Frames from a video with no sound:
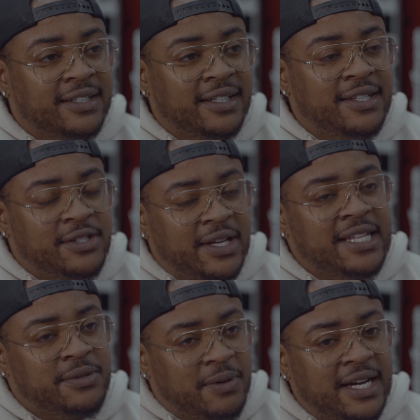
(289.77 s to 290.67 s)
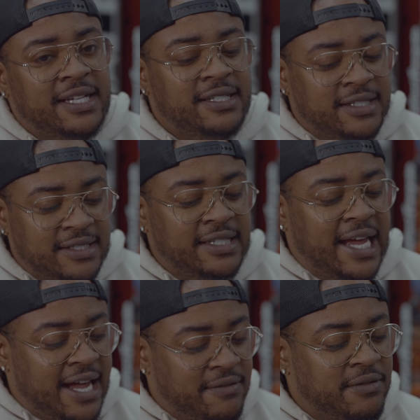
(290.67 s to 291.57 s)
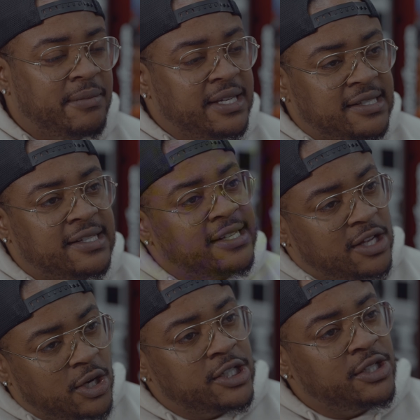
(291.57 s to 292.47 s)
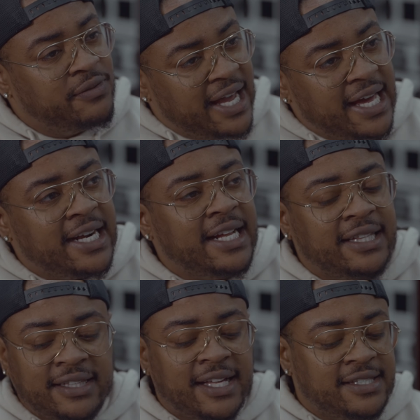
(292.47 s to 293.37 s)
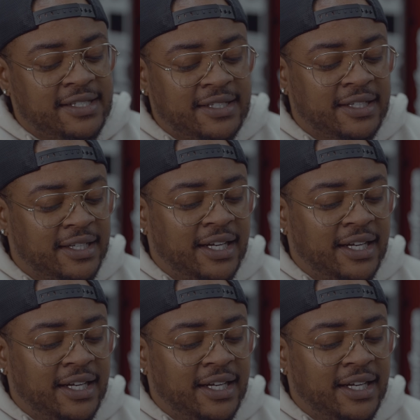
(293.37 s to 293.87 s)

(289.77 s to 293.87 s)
And so that's why to have a business as long as you've had it, I think that's a